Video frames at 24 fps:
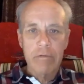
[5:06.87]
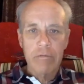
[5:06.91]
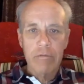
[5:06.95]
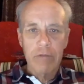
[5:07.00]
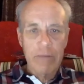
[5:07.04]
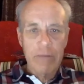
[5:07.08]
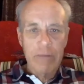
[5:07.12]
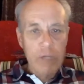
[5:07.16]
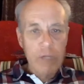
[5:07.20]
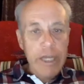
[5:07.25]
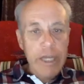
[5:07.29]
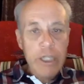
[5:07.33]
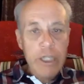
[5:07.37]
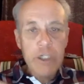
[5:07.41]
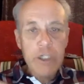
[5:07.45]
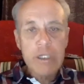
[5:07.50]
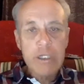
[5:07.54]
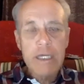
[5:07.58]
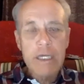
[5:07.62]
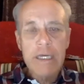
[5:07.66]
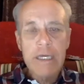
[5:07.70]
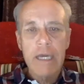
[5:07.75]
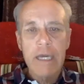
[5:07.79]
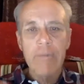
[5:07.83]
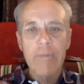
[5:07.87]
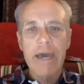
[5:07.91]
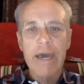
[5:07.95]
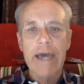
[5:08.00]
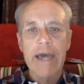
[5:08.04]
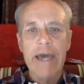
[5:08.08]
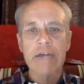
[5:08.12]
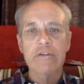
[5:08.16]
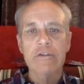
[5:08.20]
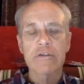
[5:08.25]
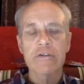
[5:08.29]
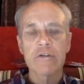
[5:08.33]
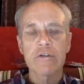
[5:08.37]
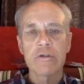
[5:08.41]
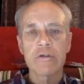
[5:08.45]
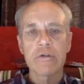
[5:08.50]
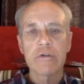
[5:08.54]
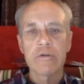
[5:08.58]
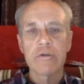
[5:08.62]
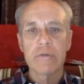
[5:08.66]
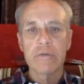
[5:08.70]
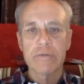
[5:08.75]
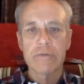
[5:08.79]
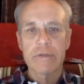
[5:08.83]
revelation, he came back
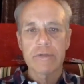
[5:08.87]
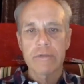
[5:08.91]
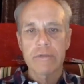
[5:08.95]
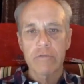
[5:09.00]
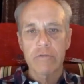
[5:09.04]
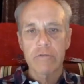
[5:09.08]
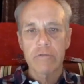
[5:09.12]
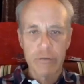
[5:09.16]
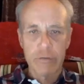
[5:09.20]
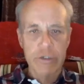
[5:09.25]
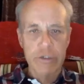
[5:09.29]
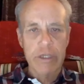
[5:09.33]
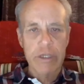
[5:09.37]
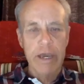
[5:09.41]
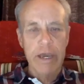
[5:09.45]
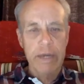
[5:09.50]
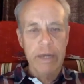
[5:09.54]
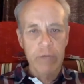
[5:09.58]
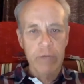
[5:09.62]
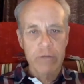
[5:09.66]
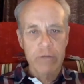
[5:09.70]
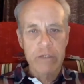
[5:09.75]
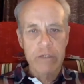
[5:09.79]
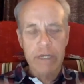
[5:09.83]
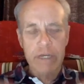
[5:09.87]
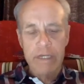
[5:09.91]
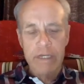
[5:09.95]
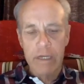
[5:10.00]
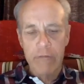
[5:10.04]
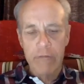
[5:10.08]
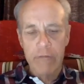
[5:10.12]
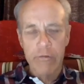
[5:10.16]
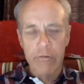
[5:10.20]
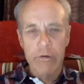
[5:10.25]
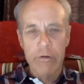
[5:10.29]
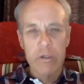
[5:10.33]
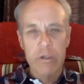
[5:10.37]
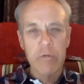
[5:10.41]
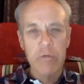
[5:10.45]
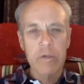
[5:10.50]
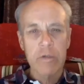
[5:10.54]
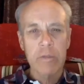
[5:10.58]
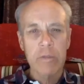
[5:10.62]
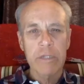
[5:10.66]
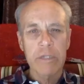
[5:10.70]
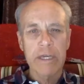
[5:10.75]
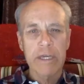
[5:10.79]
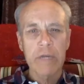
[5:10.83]
to Riverside, California is where
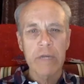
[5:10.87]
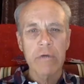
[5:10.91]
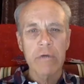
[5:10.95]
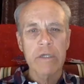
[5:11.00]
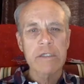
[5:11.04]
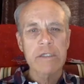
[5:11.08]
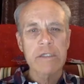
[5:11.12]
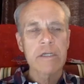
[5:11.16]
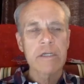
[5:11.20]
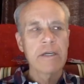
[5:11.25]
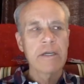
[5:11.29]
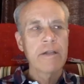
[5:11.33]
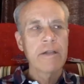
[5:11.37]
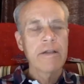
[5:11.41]
the plant was.